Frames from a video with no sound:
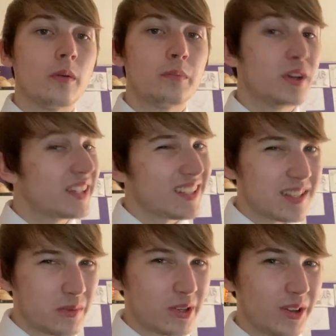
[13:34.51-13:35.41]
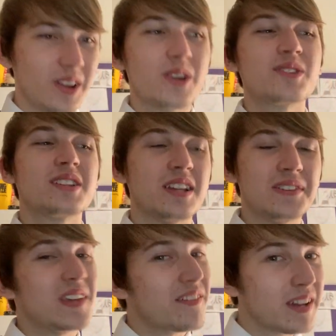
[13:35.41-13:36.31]
Put that somewhere in your notes
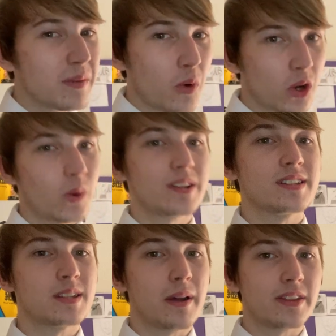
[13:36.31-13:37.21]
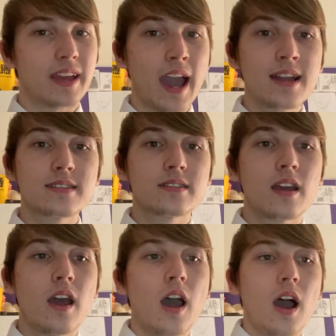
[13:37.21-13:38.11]
if you have any more questions about that.
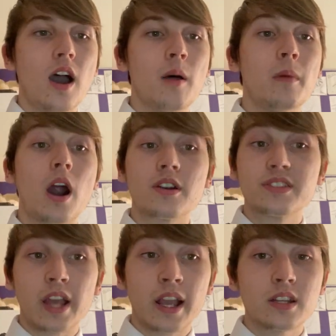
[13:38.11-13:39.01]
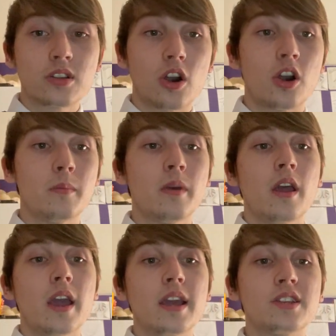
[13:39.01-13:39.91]
Our second term
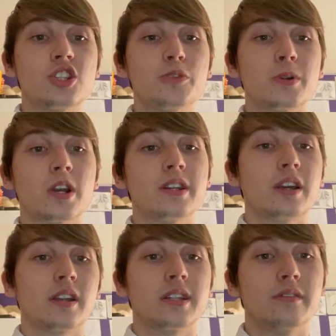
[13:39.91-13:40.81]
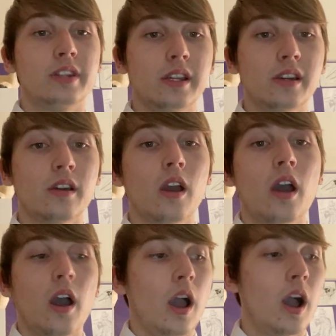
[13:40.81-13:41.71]
is superconductivity.
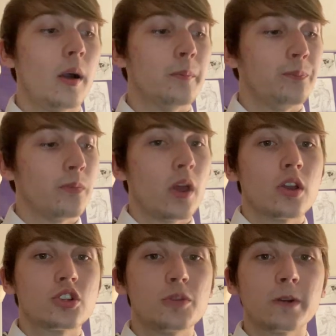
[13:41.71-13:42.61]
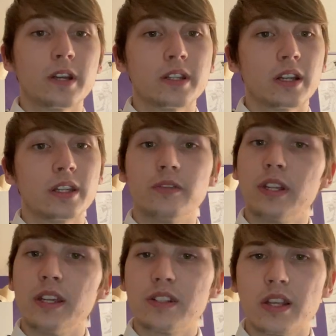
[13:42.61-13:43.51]

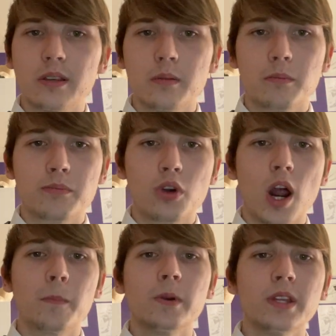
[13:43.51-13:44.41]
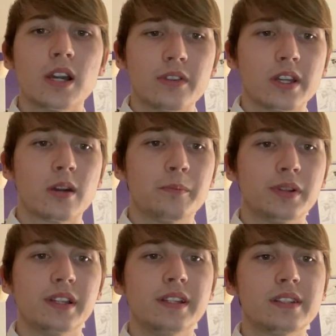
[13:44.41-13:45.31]
Superconductivity is a property of a
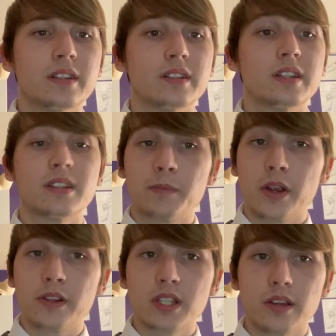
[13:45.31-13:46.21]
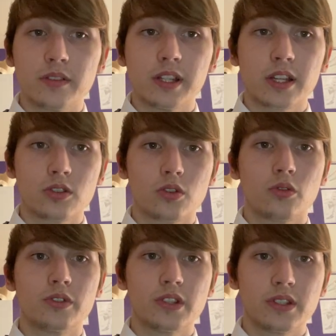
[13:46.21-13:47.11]
complete disappearance of electrical
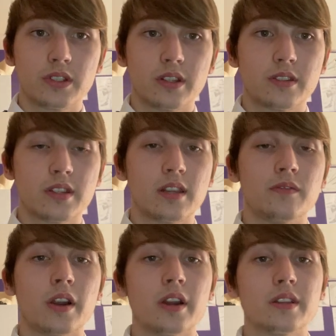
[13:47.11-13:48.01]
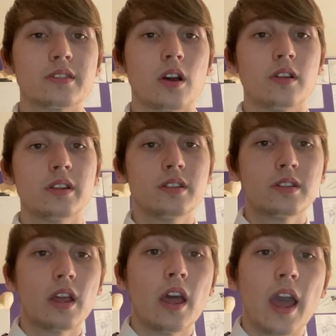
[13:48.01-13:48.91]
resistance in various
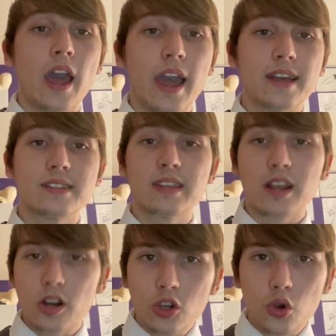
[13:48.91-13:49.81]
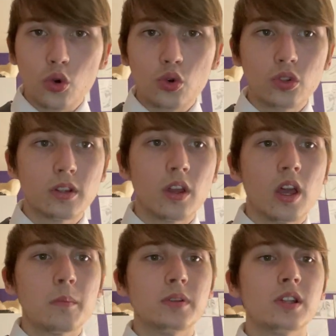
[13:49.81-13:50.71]
solids as they are cooled
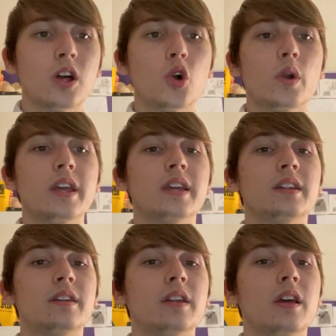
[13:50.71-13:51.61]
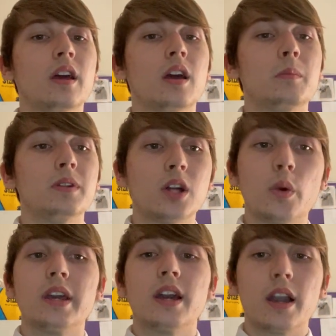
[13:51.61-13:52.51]
below
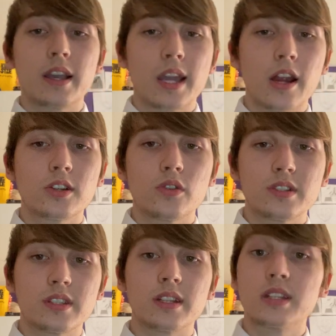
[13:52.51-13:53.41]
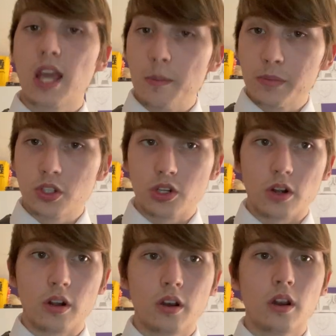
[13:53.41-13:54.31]
a characteristic
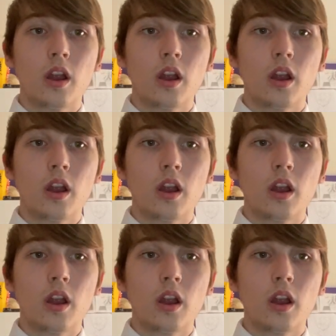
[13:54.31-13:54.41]
temperature.